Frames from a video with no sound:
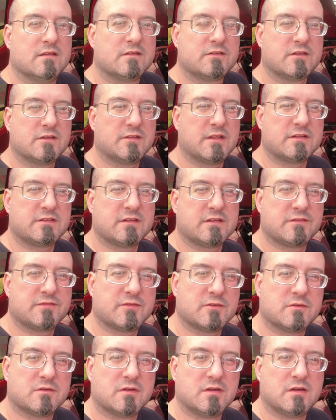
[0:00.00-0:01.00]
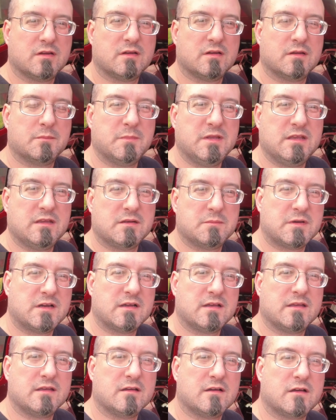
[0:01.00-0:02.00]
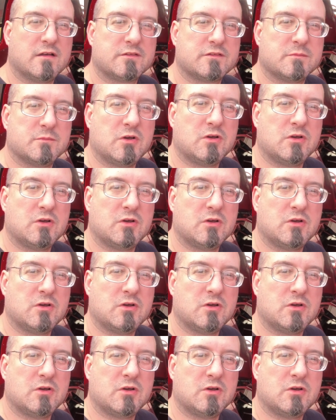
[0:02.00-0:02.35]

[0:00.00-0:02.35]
So that's it for me and my awesome